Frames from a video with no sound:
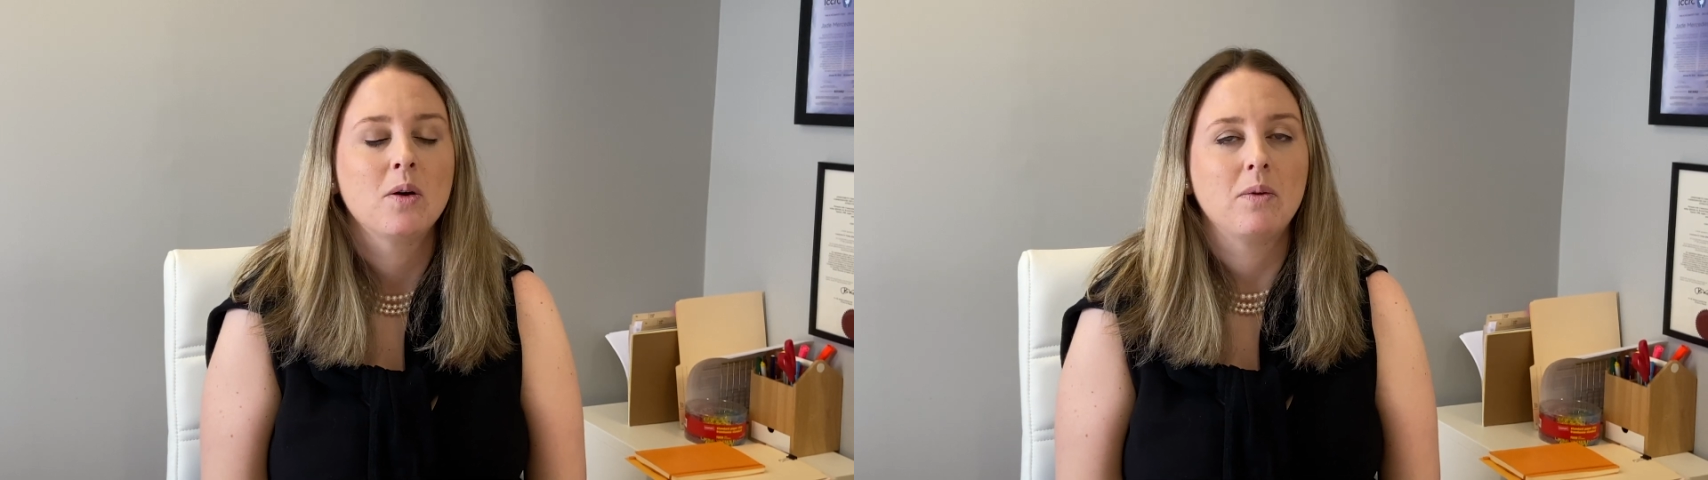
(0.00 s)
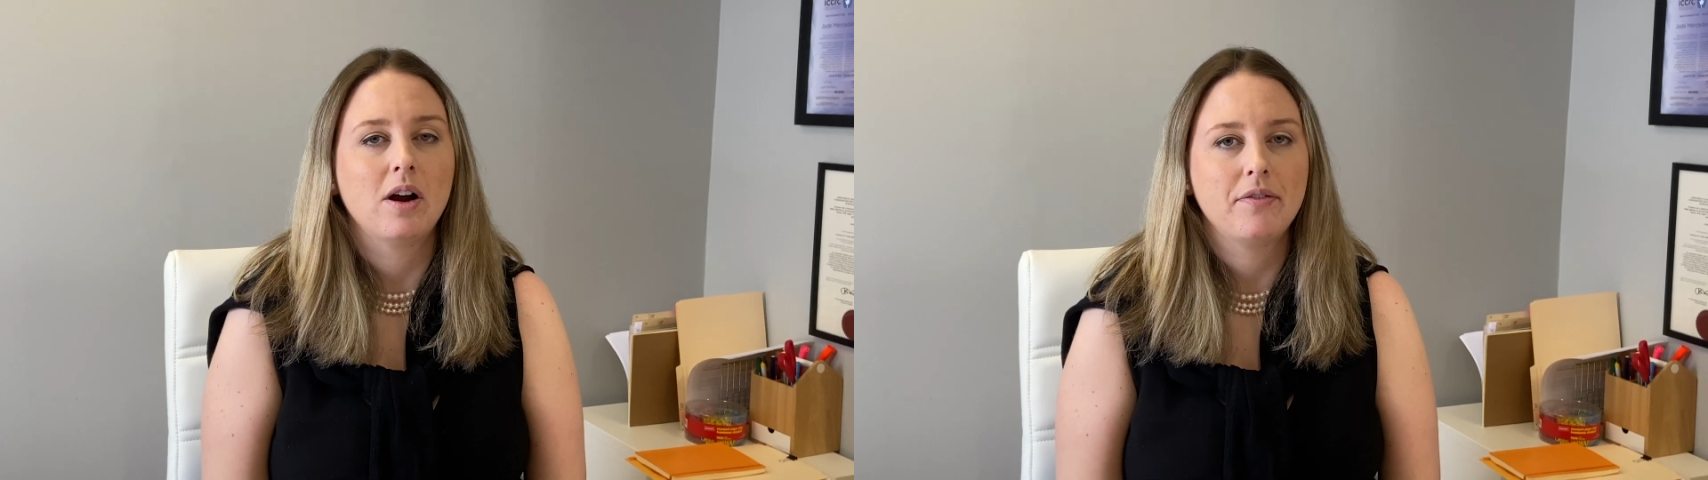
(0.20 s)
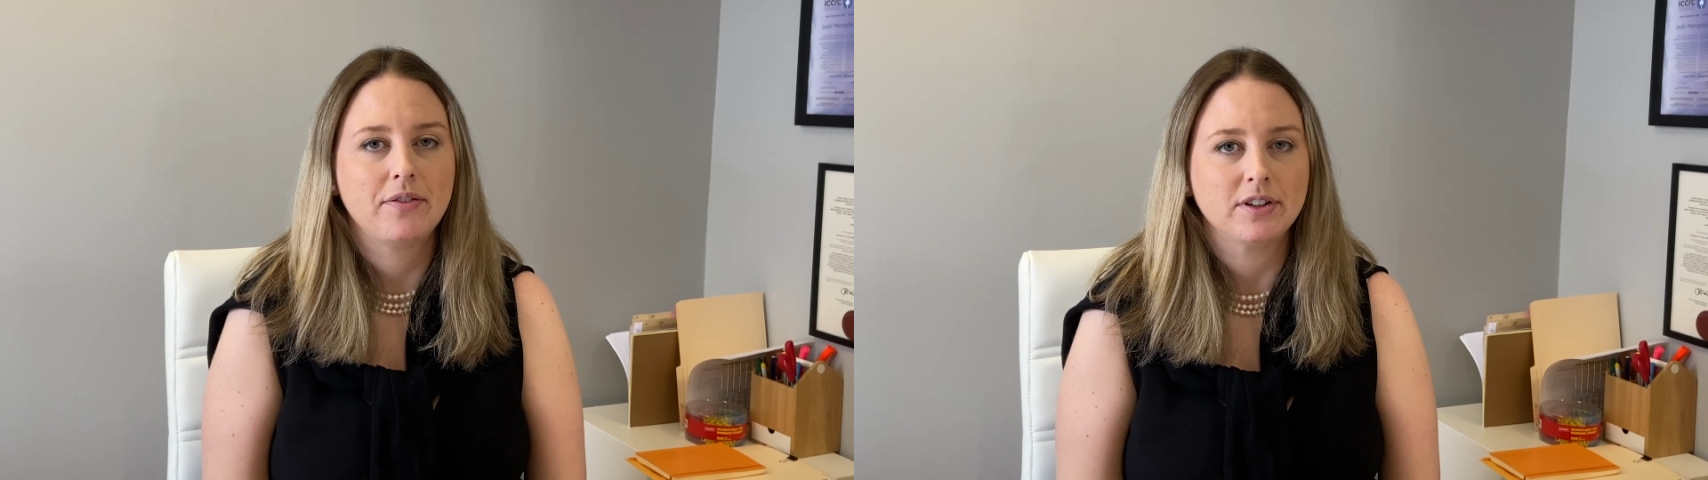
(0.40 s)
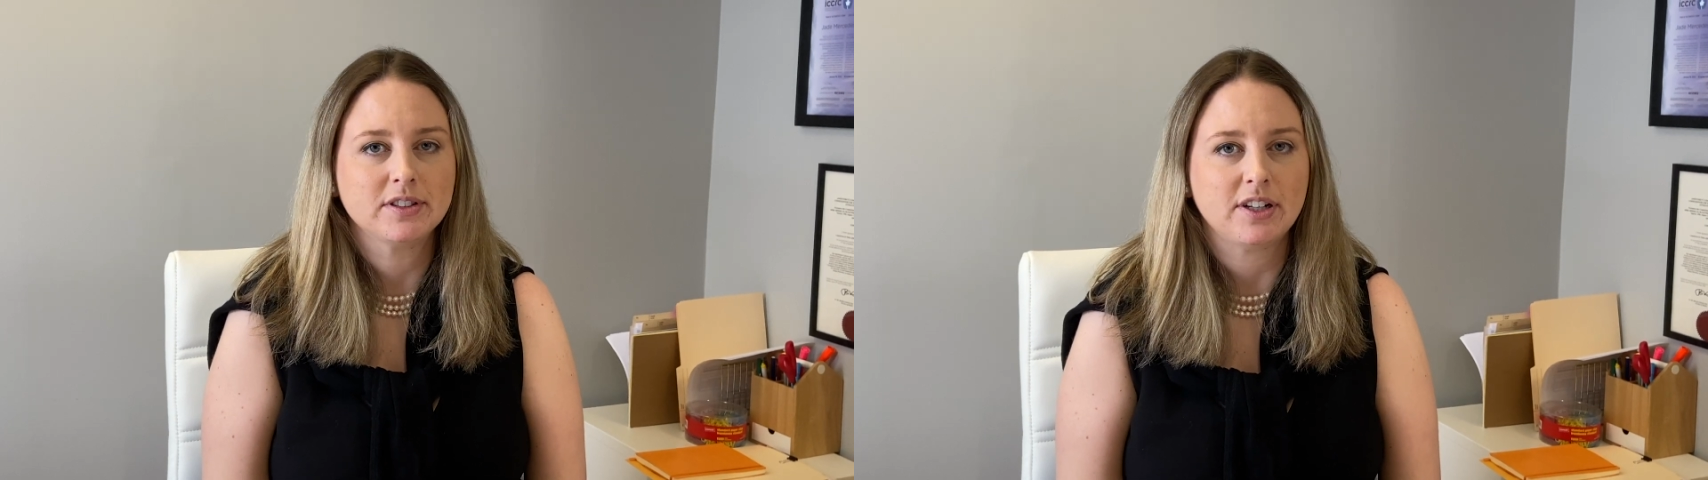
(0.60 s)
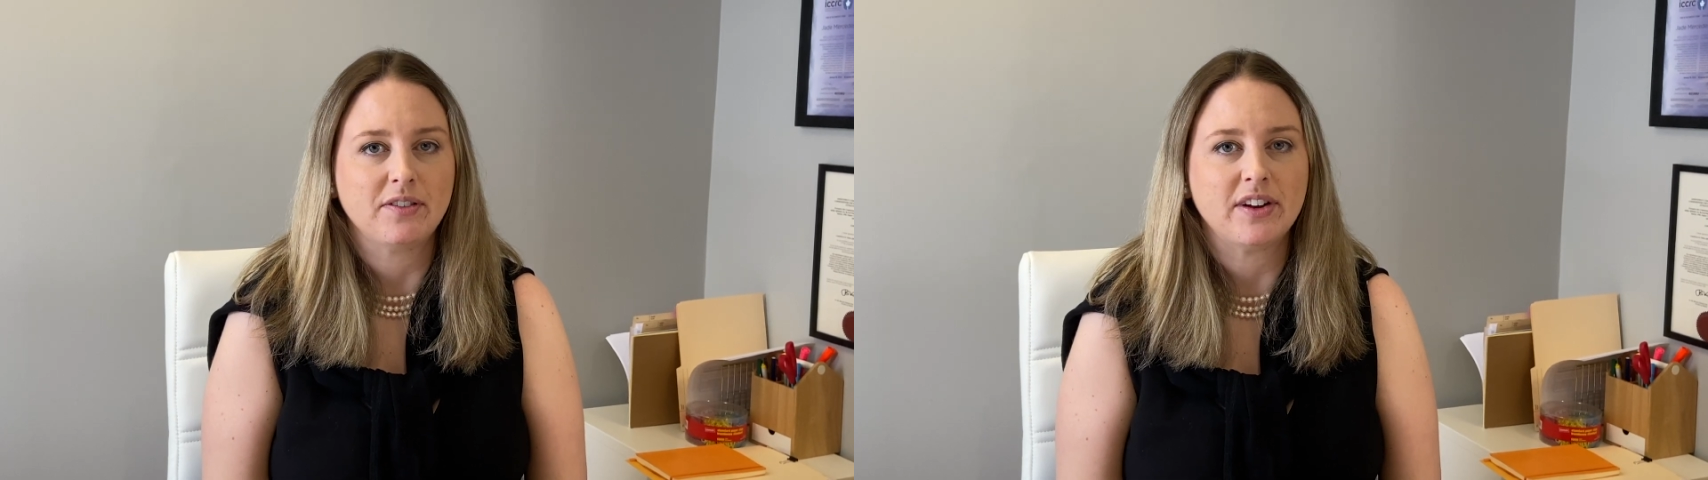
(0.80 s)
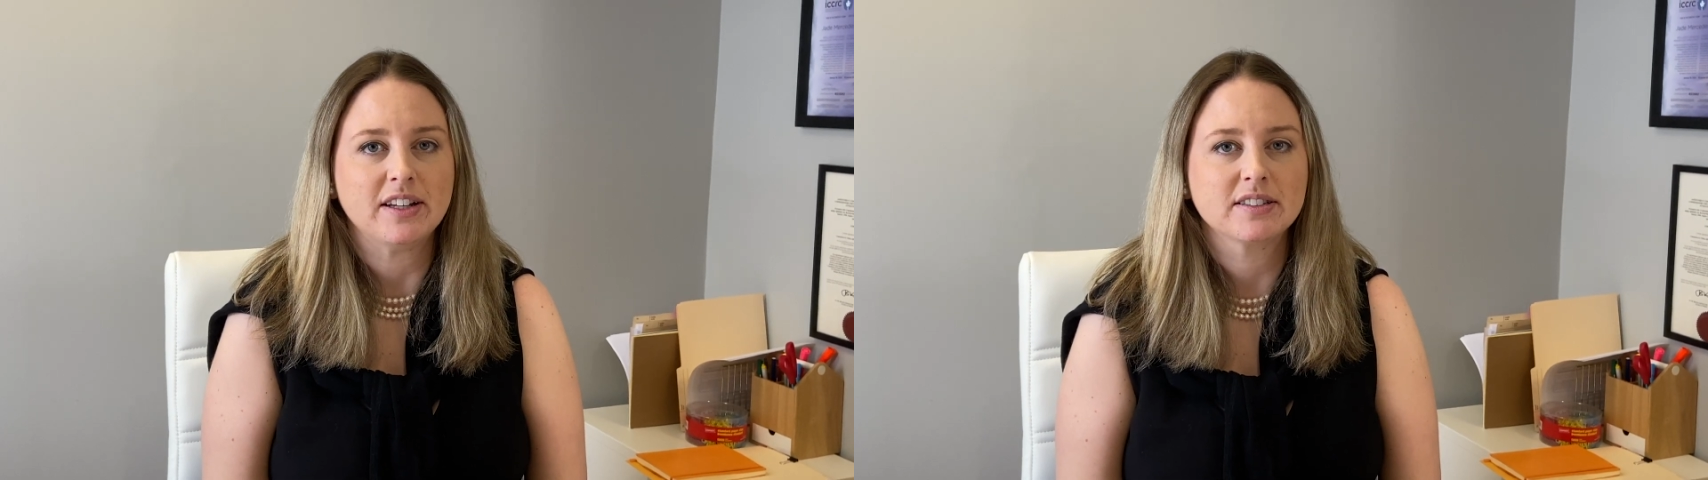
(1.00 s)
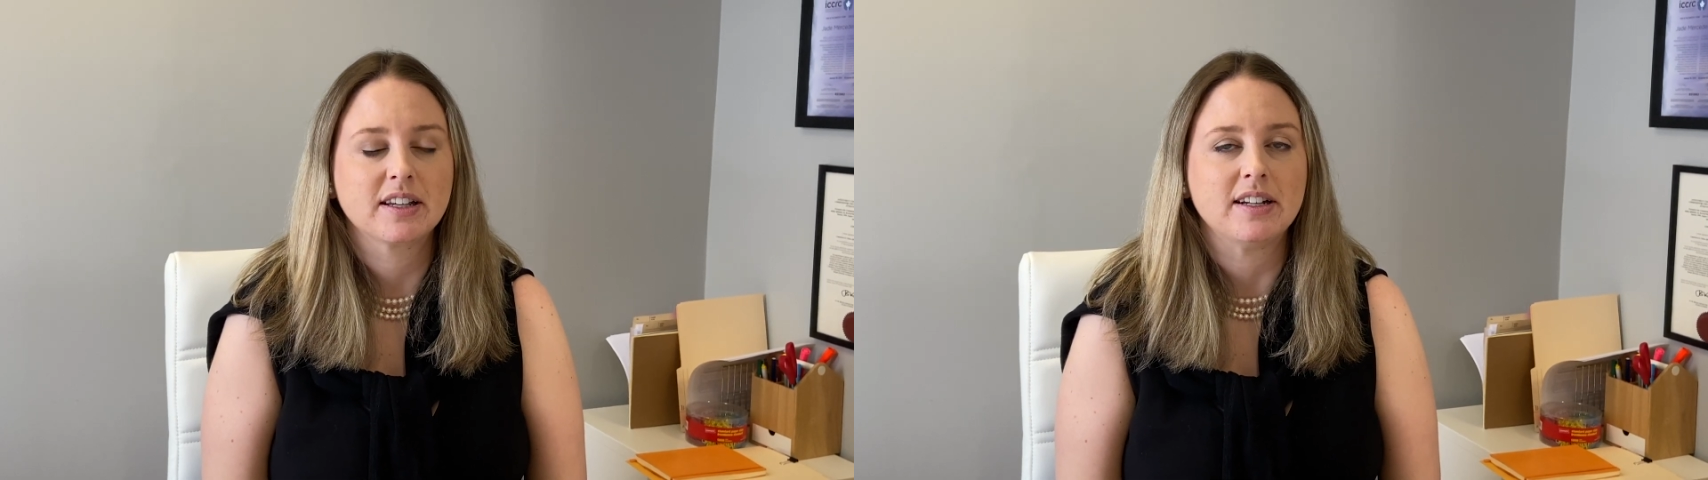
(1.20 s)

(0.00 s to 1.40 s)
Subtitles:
We're a full-service